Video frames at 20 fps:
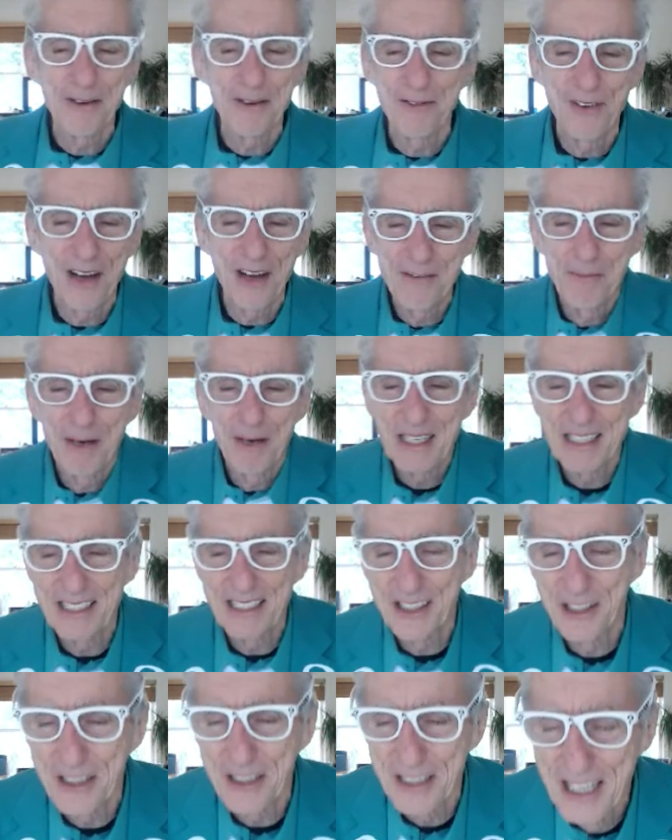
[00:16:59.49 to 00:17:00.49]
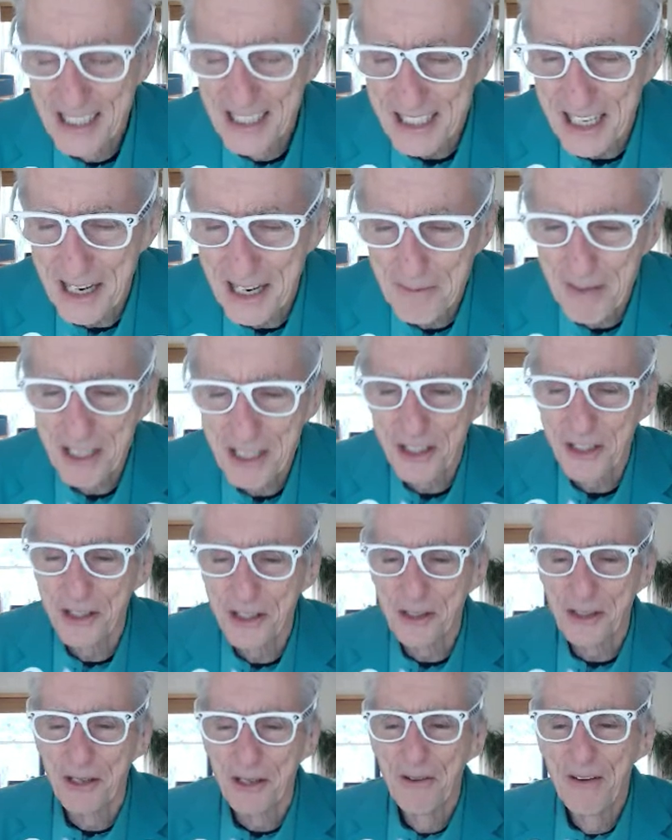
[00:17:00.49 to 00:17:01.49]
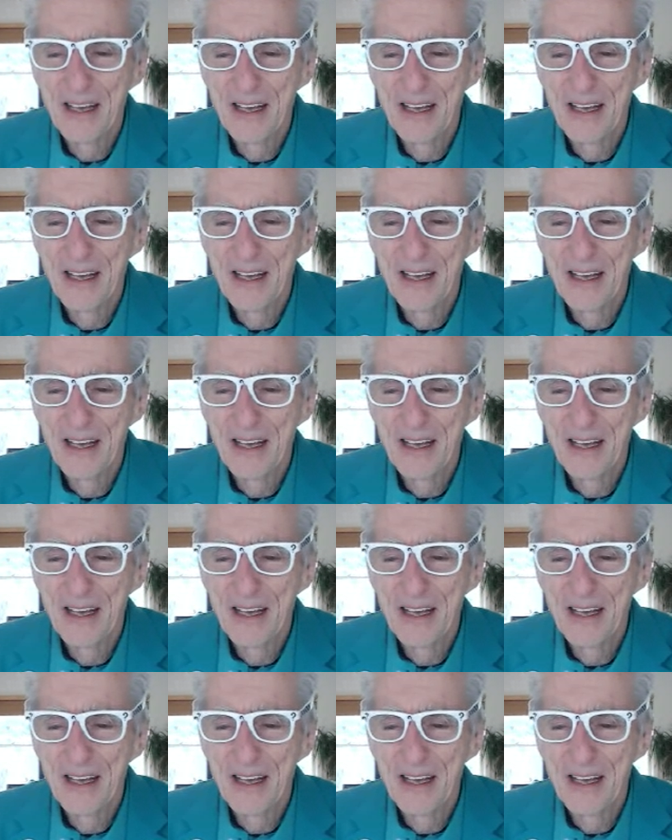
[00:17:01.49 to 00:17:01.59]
$5 and sign my shoes.